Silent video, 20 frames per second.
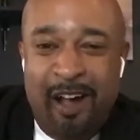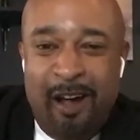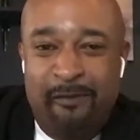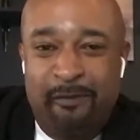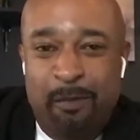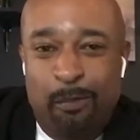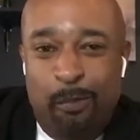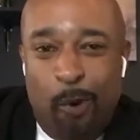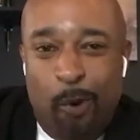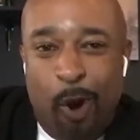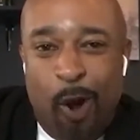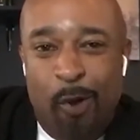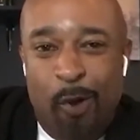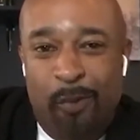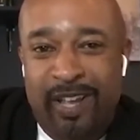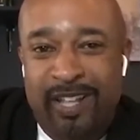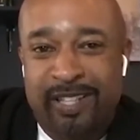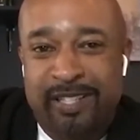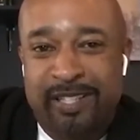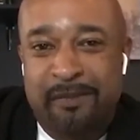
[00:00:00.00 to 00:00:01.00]
From
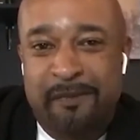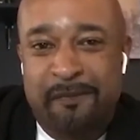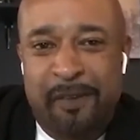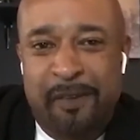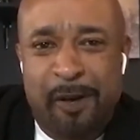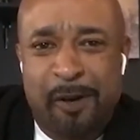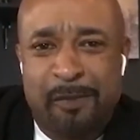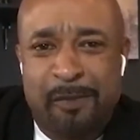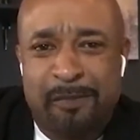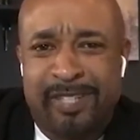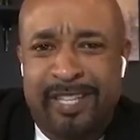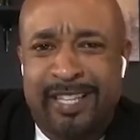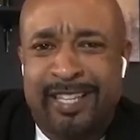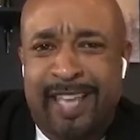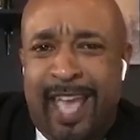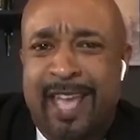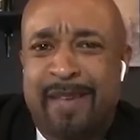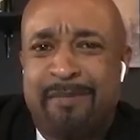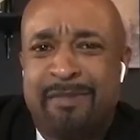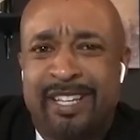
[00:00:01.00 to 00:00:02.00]
Broadway to film to
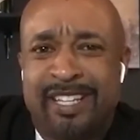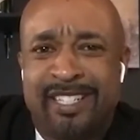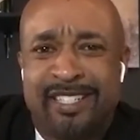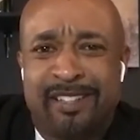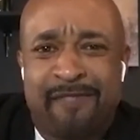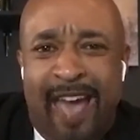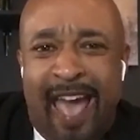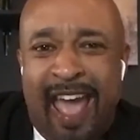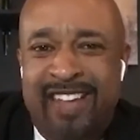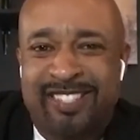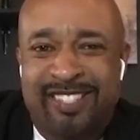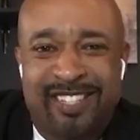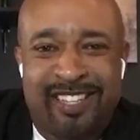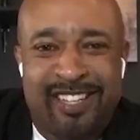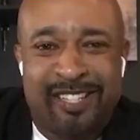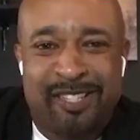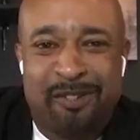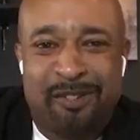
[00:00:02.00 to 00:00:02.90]
gaming to fashion,